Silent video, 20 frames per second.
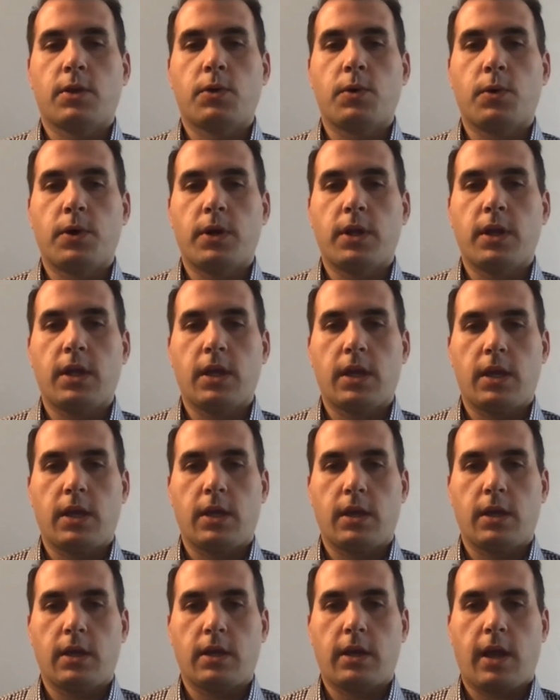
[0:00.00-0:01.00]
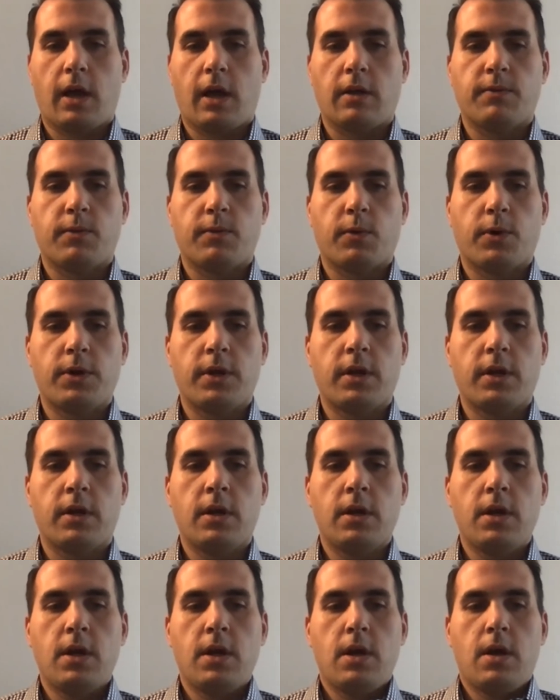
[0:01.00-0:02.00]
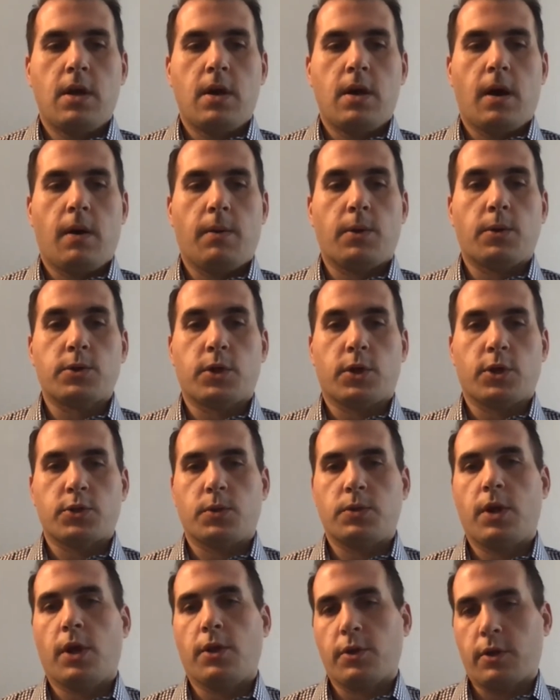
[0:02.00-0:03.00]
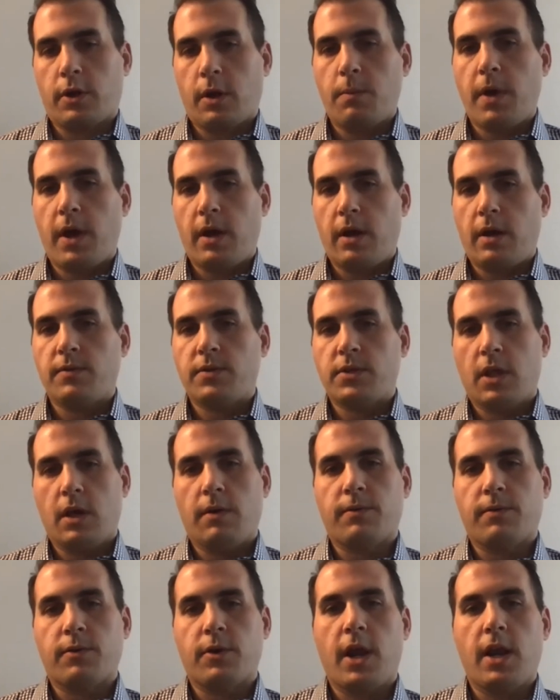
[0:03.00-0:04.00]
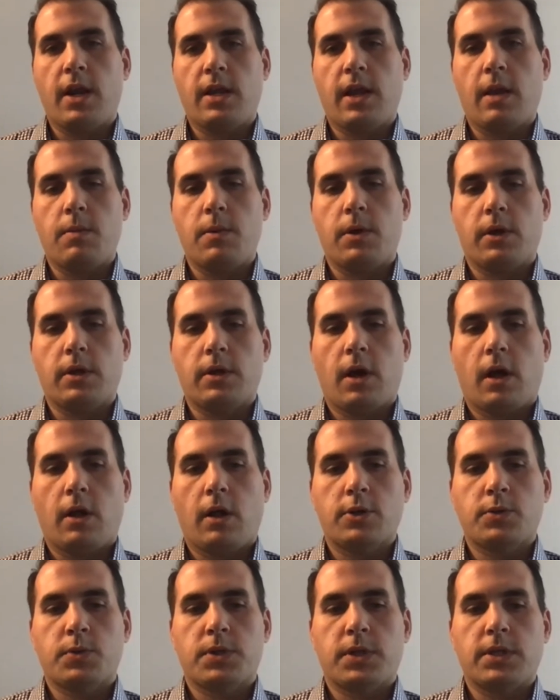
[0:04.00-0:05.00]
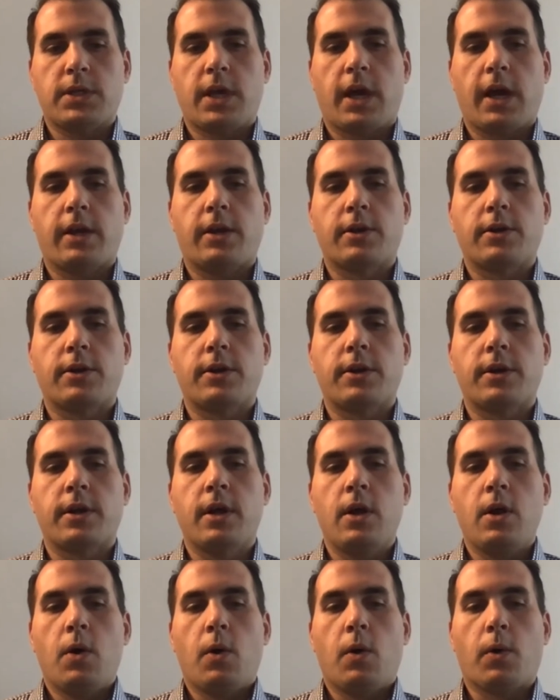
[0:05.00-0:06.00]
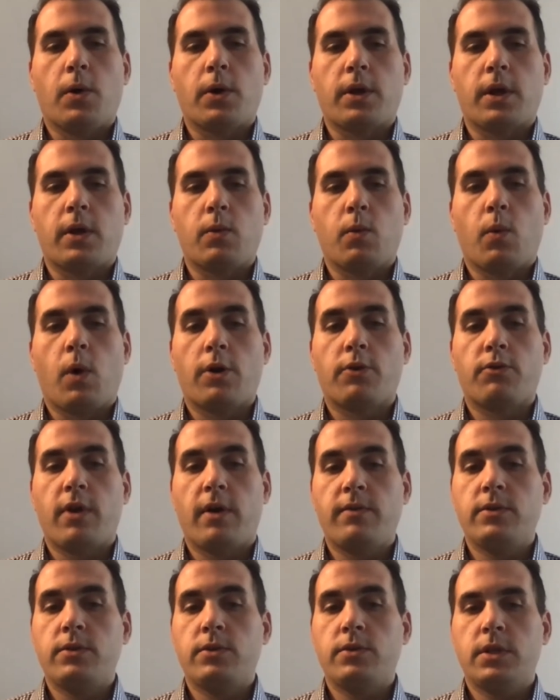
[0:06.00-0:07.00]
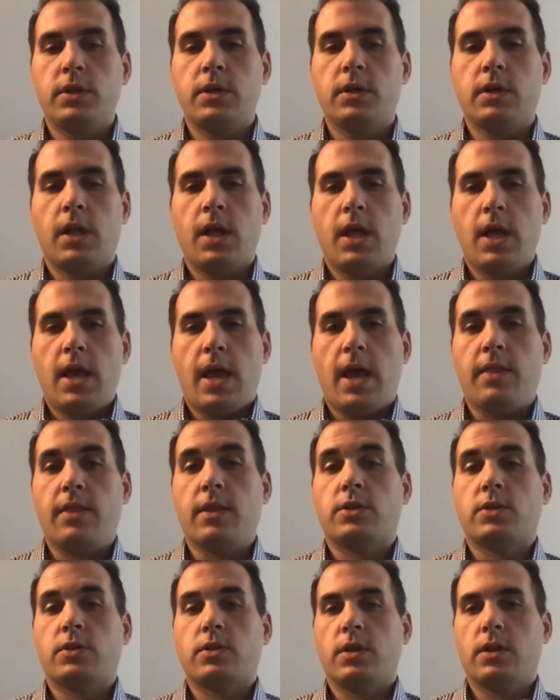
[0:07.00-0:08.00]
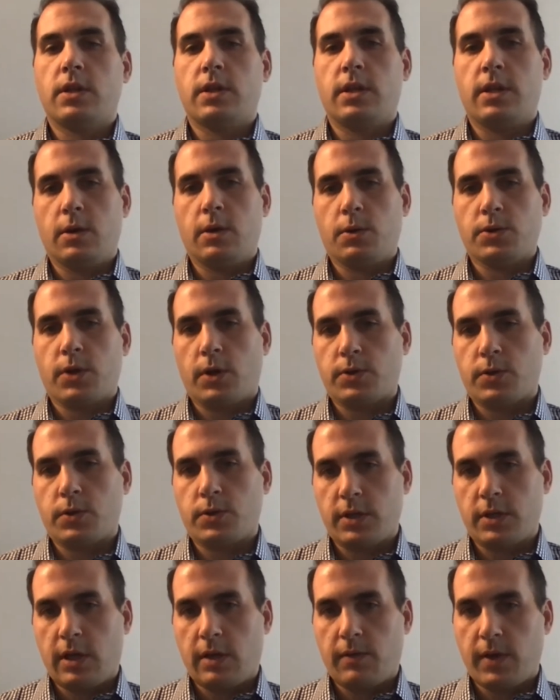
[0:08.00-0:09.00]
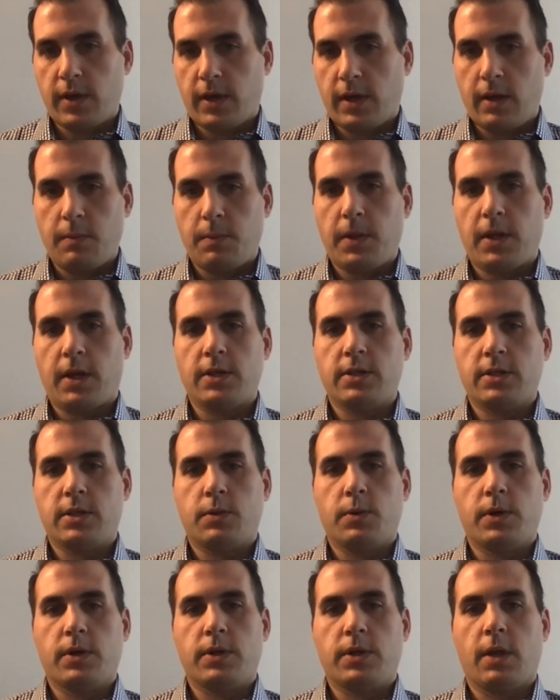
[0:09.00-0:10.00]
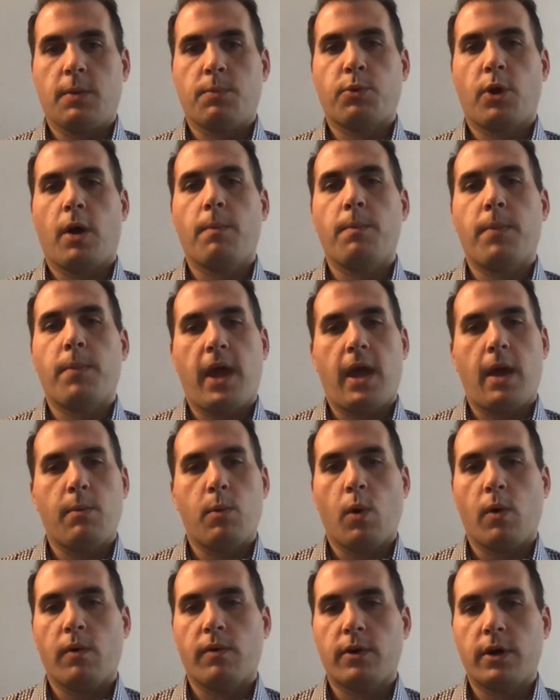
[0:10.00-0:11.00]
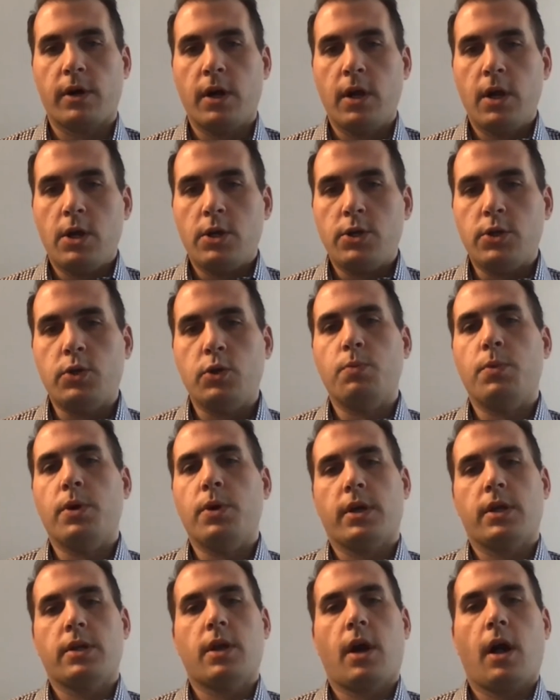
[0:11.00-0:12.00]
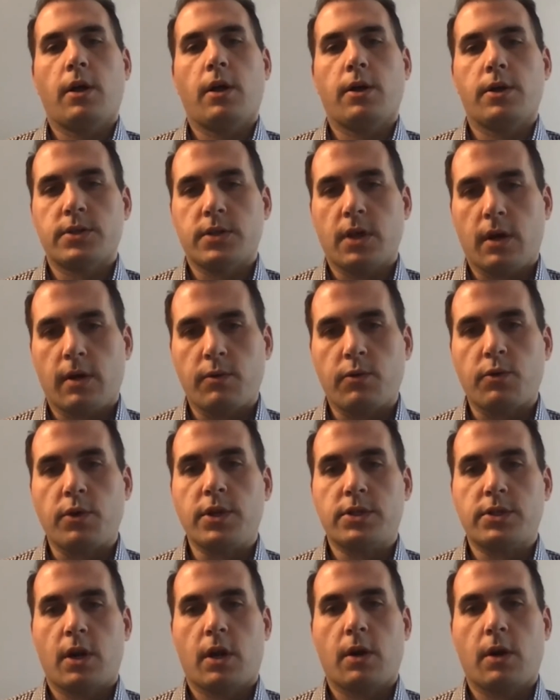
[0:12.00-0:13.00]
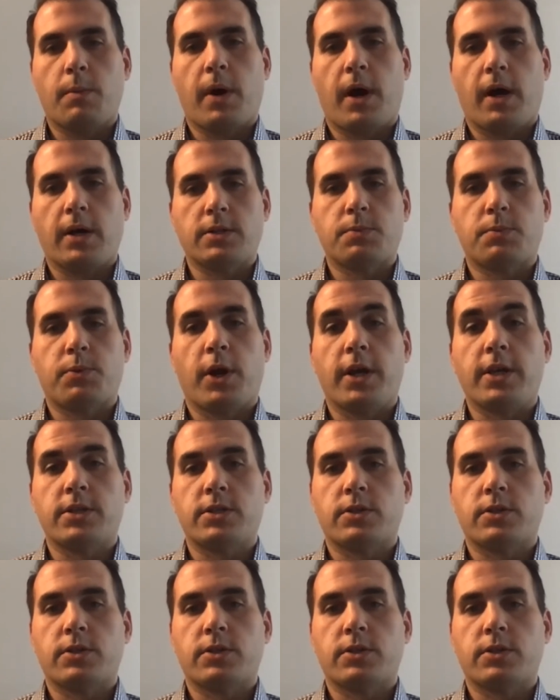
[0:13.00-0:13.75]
Authority in California. Um, there was also another competitive sale for eighty-eight million dollars with the Tigard, Oregon water revenue deal. And this deal was also significant because it, was, it brought B A M over two billion dollars of Green Star bonds priced.